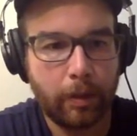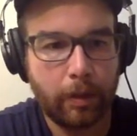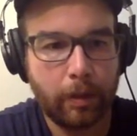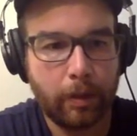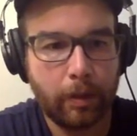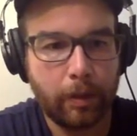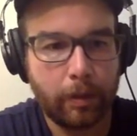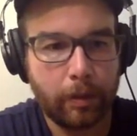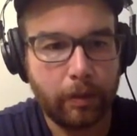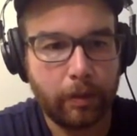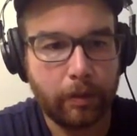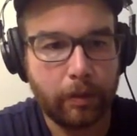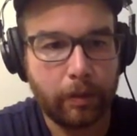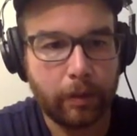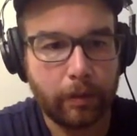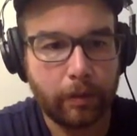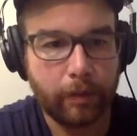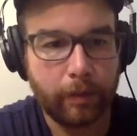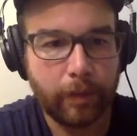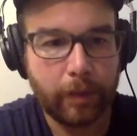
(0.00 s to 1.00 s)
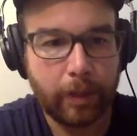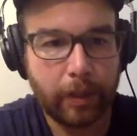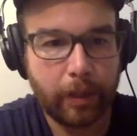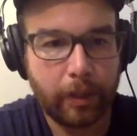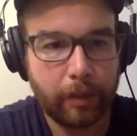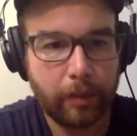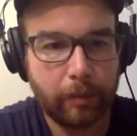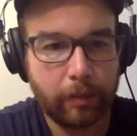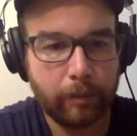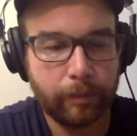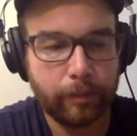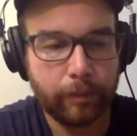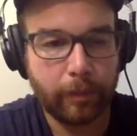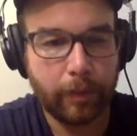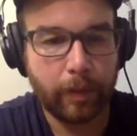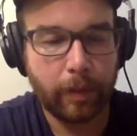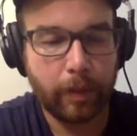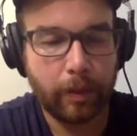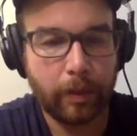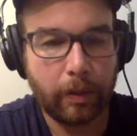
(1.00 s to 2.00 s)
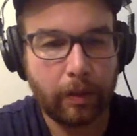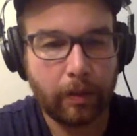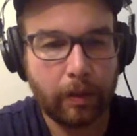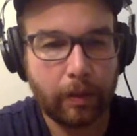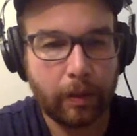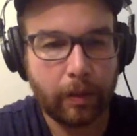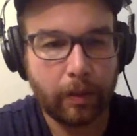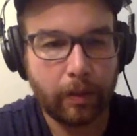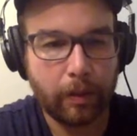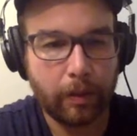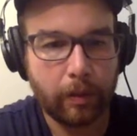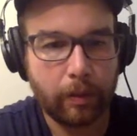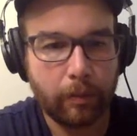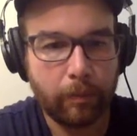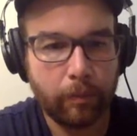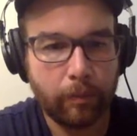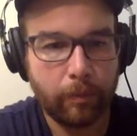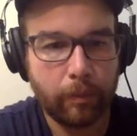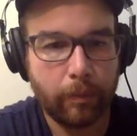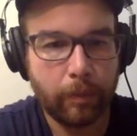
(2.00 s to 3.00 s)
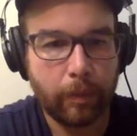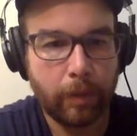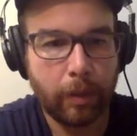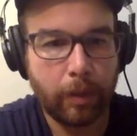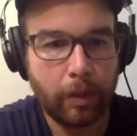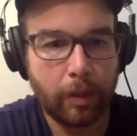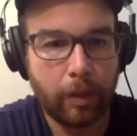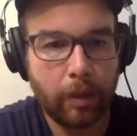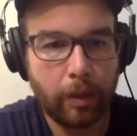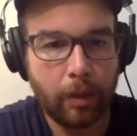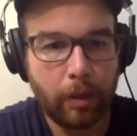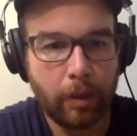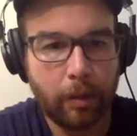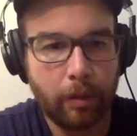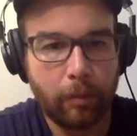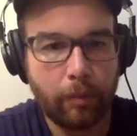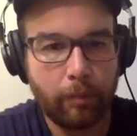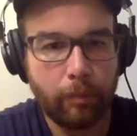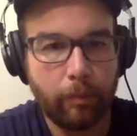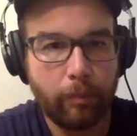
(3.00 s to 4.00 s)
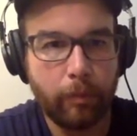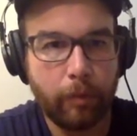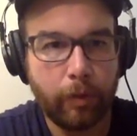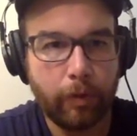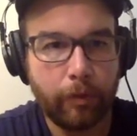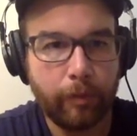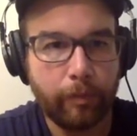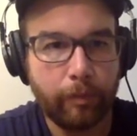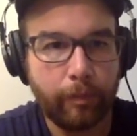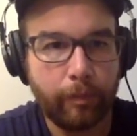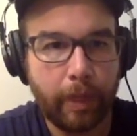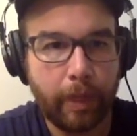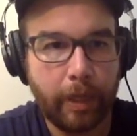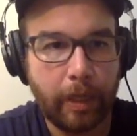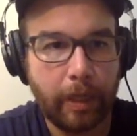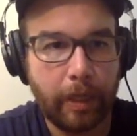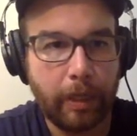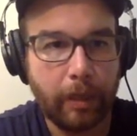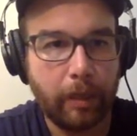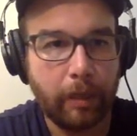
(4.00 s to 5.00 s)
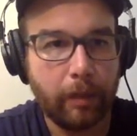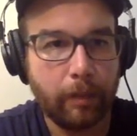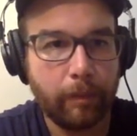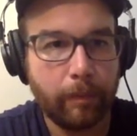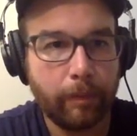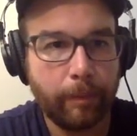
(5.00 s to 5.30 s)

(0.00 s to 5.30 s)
into this file, and then I'm going to move main.